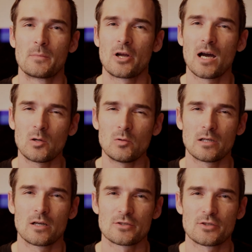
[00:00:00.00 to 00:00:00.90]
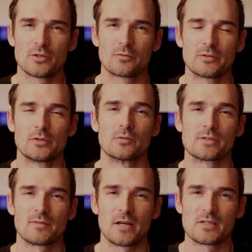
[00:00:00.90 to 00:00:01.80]
But how long should your
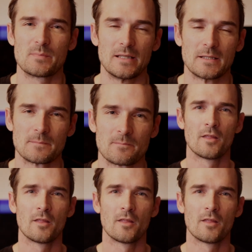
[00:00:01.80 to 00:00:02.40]
endurance rides be?